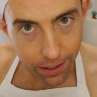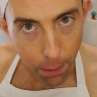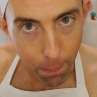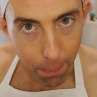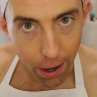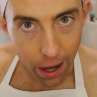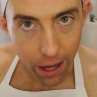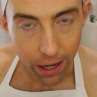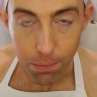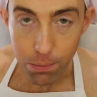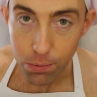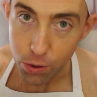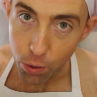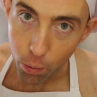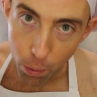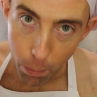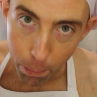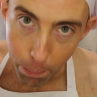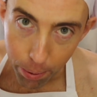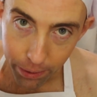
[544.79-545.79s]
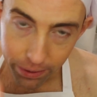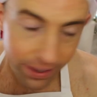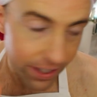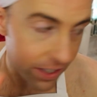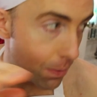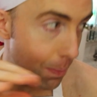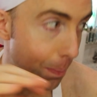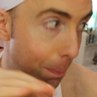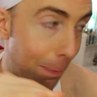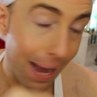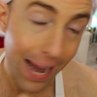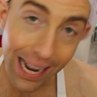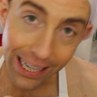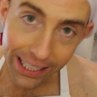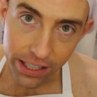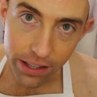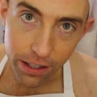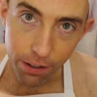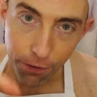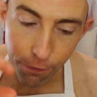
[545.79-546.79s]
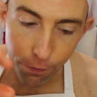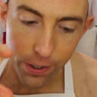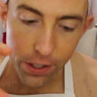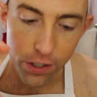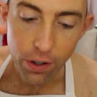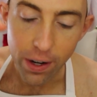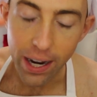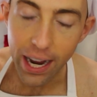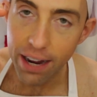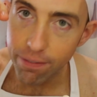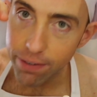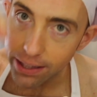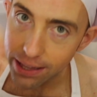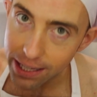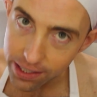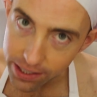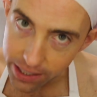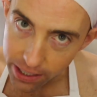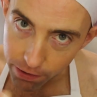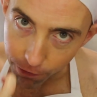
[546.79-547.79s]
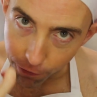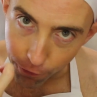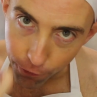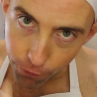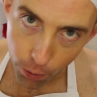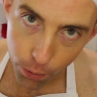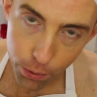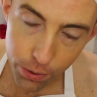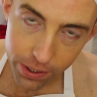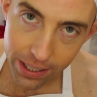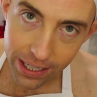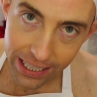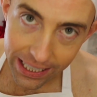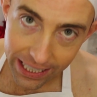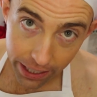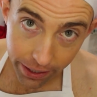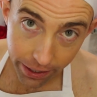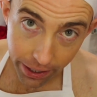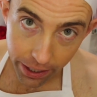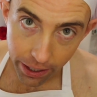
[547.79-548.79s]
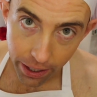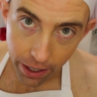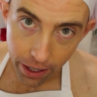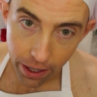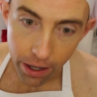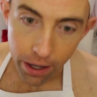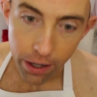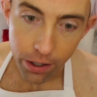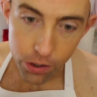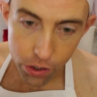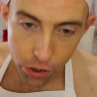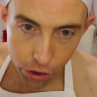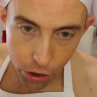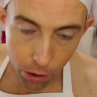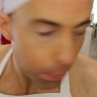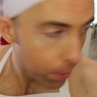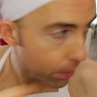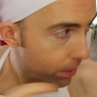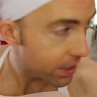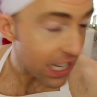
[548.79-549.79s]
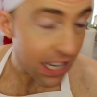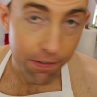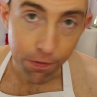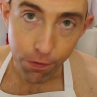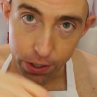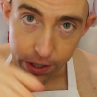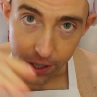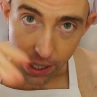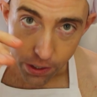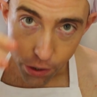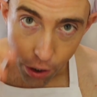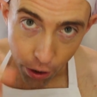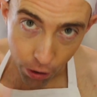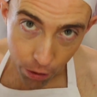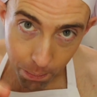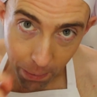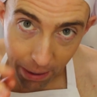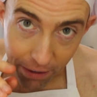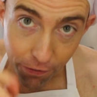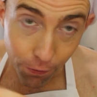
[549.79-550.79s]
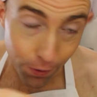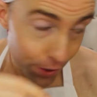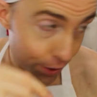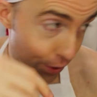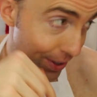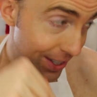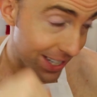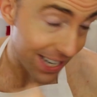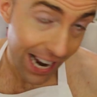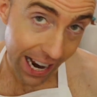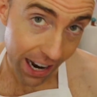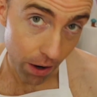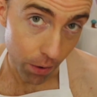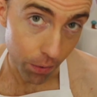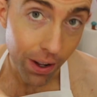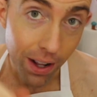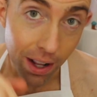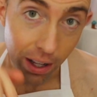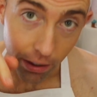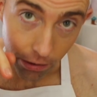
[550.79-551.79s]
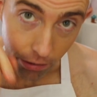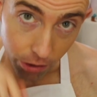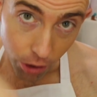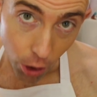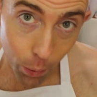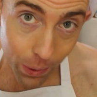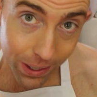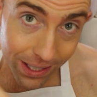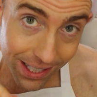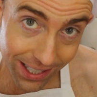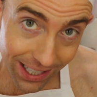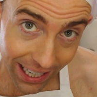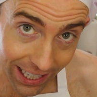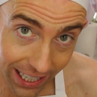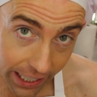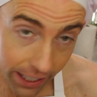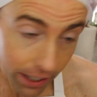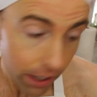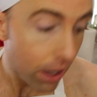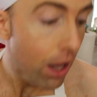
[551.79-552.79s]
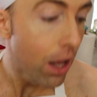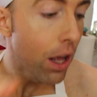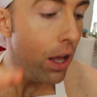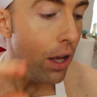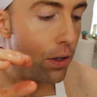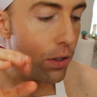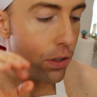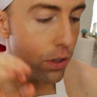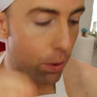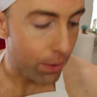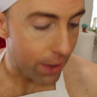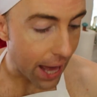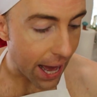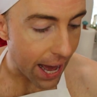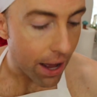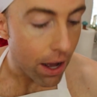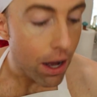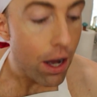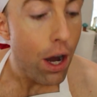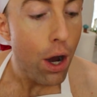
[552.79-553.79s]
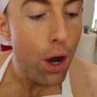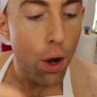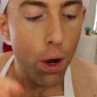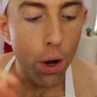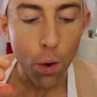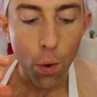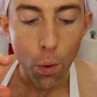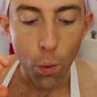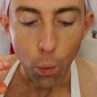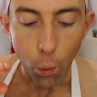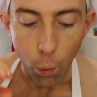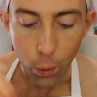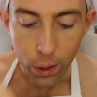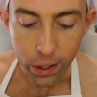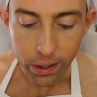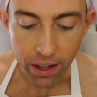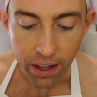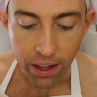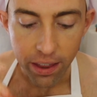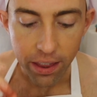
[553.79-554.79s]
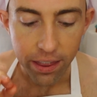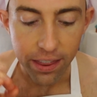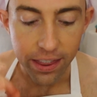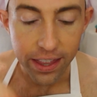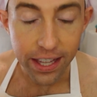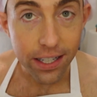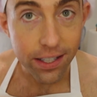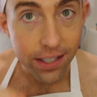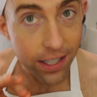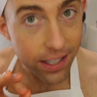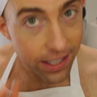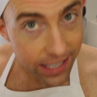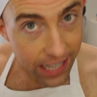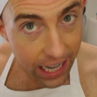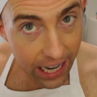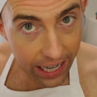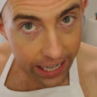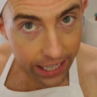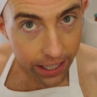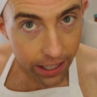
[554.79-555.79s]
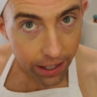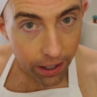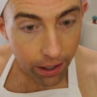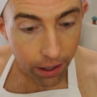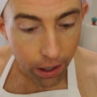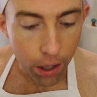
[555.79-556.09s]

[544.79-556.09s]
to the bottom. So we're putting this back in the freezer. Everything's getting frozen together. Super deep freeze. I turn my freezer down, lowest setting, so that when this is done,